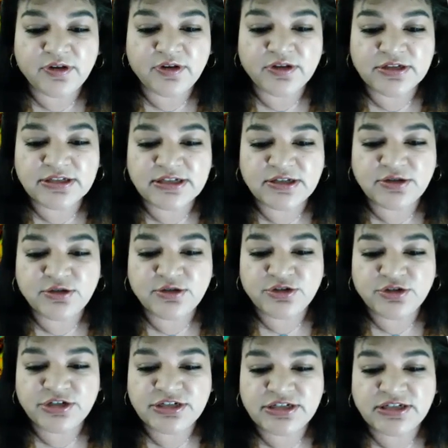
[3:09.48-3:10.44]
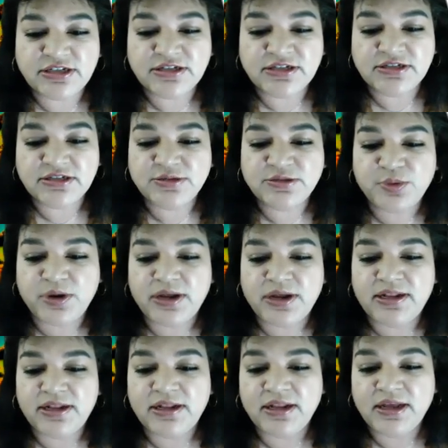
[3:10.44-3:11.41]
holistic nutrition is
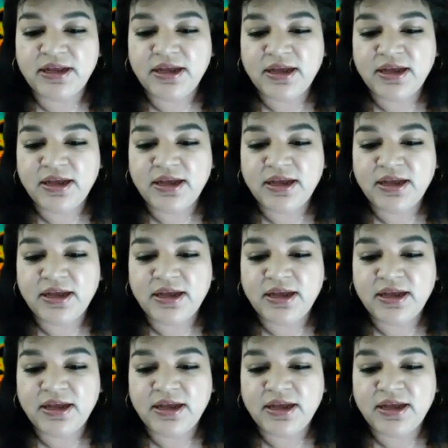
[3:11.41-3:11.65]
one